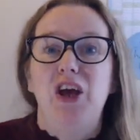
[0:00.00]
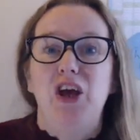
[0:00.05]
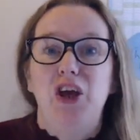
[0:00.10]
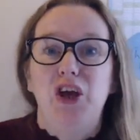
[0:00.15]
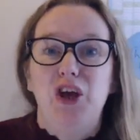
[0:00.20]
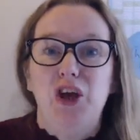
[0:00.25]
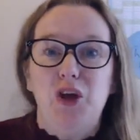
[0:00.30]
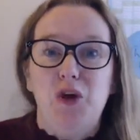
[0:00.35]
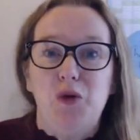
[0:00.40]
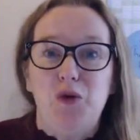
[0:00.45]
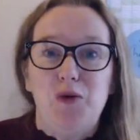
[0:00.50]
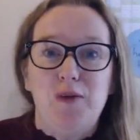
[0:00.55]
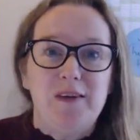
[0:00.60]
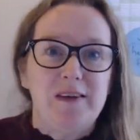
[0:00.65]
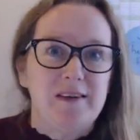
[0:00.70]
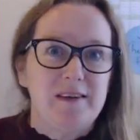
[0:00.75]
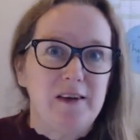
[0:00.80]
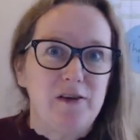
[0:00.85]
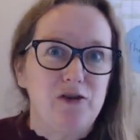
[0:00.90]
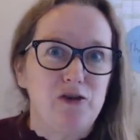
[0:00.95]
use
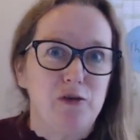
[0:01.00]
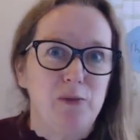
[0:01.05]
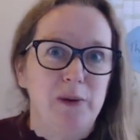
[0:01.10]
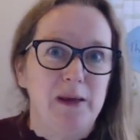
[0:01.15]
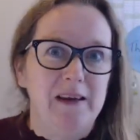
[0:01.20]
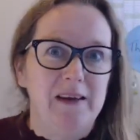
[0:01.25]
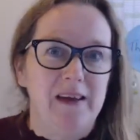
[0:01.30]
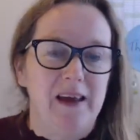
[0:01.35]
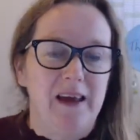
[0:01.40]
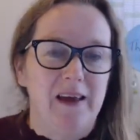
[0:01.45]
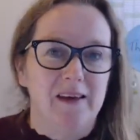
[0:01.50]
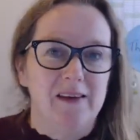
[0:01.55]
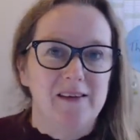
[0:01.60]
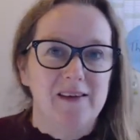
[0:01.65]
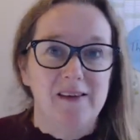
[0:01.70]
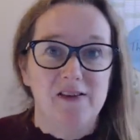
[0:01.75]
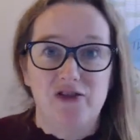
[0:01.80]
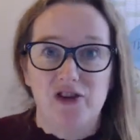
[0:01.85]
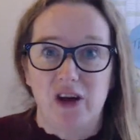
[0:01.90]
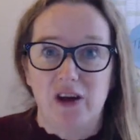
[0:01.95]
social media
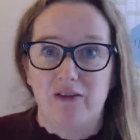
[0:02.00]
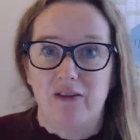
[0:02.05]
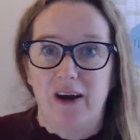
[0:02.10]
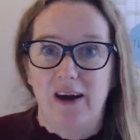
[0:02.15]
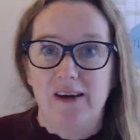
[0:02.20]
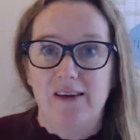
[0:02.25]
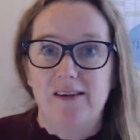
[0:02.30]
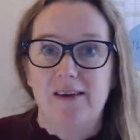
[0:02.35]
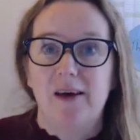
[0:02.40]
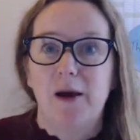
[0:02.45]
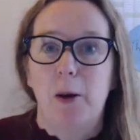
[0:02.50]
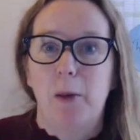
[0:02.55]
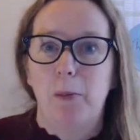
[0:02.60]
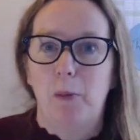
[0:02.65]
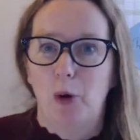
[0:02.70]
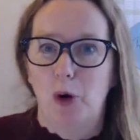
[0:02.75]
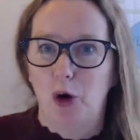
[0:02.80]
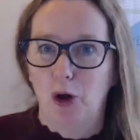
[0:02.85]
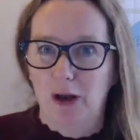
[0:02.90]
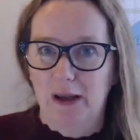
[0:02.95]
to generate
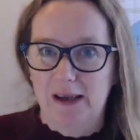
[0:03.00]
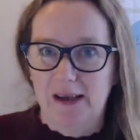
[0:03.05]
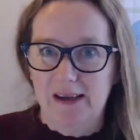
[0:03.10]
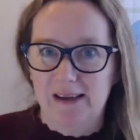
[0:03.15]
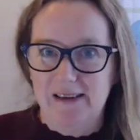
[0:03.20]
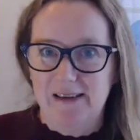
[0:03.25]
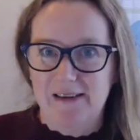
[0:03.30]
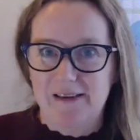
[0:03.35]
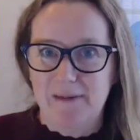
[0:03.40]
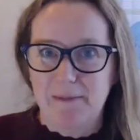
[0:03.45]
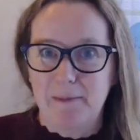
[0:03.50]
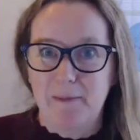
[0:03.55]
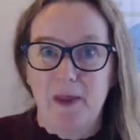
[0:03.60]
more leads.